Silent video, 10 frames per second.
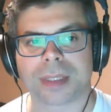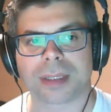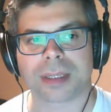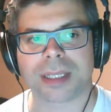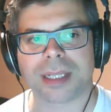
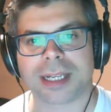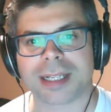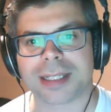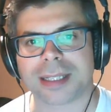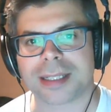See, like I
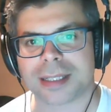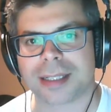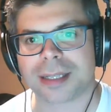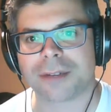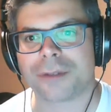said, this is
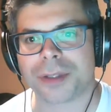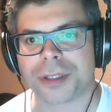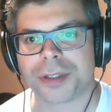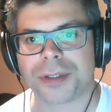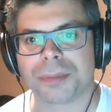a tough one
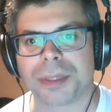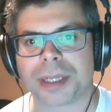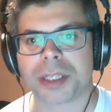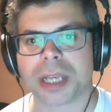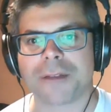to do,
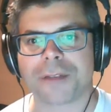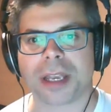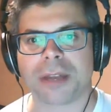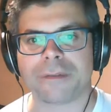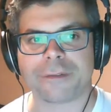because you have to
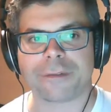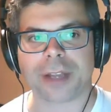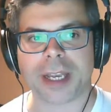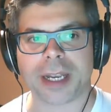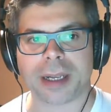
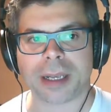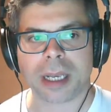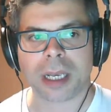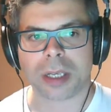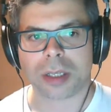inflate
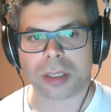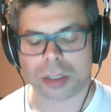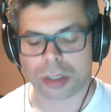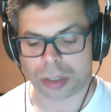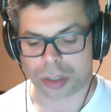
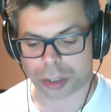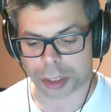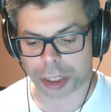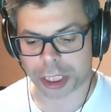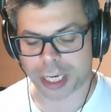your
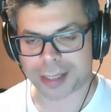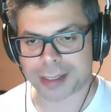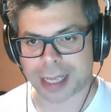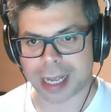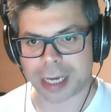
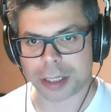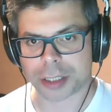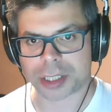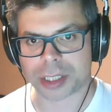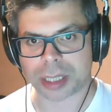chest and your
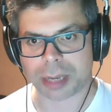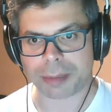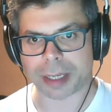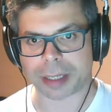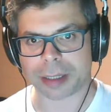
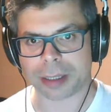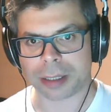stomach.